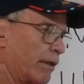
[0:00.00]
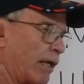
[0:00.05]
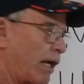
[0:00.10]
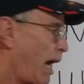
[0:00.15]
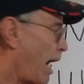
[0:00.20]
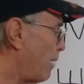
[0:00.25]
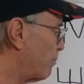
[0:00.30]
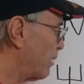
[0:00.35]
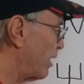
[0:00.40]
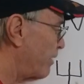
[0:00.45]

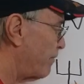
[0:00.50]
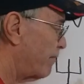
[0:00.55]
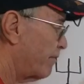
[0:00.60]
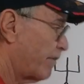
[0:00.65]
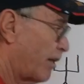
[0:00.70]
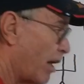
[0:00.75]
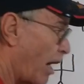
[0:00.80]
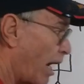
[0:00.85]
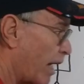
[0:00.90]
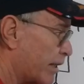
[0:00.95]
I
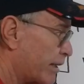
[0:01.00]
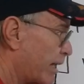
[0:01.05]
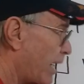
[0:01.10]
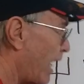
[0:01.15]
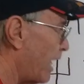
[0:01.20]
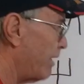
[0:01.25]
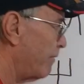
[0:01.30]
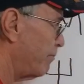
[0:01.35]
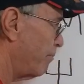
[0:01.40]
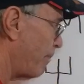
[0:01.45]
believe God
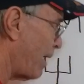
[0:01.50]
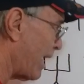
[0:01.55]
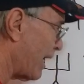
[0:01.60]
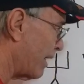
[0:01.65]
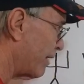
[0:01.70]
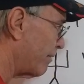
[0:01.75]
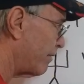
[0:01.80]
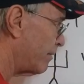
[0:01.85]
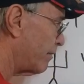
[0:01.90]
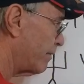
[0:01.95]
gave
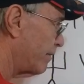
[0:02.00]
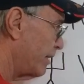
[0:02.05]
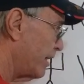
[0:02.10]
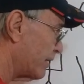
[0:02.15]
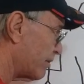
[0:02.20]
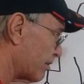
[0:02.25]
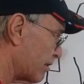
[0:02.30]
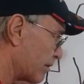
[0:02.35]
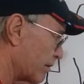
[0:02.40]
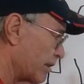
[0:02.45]
man
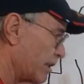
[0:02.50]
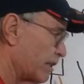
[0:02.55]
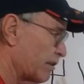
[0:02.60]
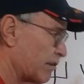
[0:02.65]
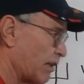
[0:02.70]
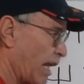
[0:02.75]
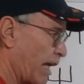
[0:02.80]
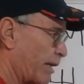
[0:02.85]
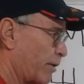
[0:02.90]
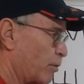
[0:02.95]

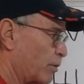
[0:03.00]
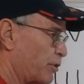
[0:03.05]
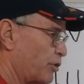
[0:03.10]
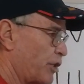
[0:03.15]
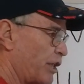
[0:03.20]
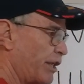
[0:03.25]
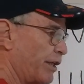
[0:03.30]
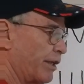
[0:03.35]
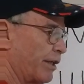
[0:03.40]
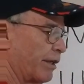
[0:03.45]
this
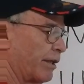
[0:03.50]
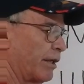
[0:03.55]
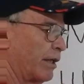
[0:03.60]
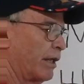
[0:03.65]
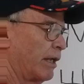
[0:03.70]
language here.